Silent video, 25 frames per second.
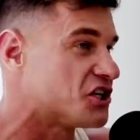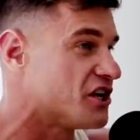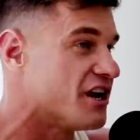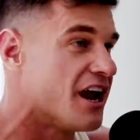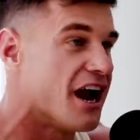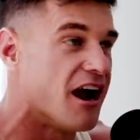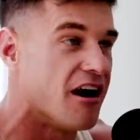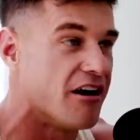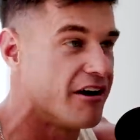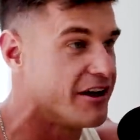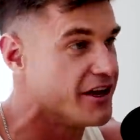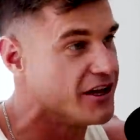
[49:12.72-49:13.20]
Yeah,
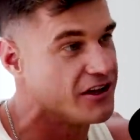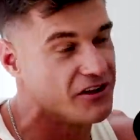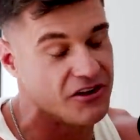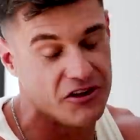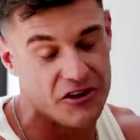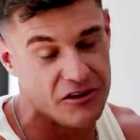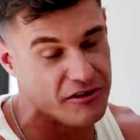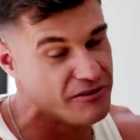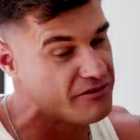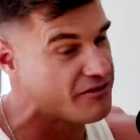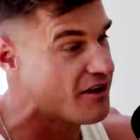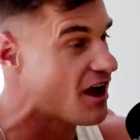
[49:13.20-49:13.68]
yeah,
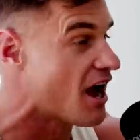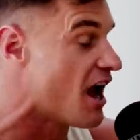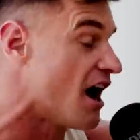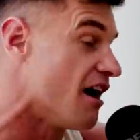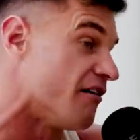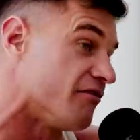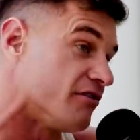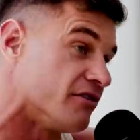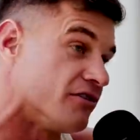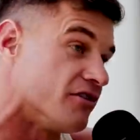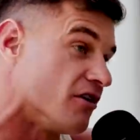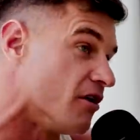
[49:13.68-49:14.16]

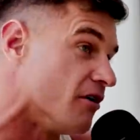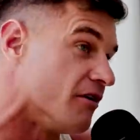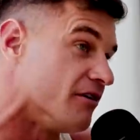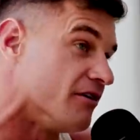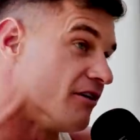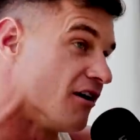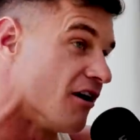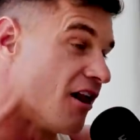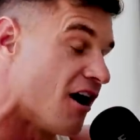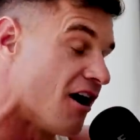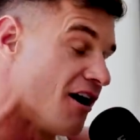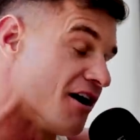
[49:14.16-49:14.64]
yeah.
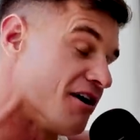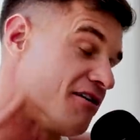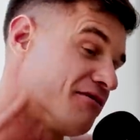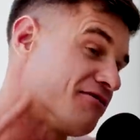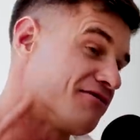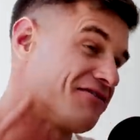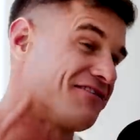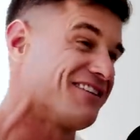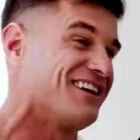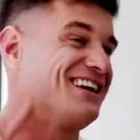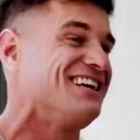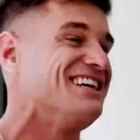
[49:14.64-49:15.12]
A
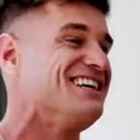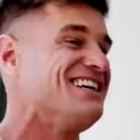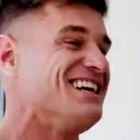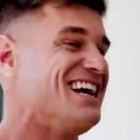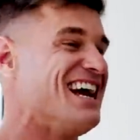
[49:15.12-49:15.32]
little like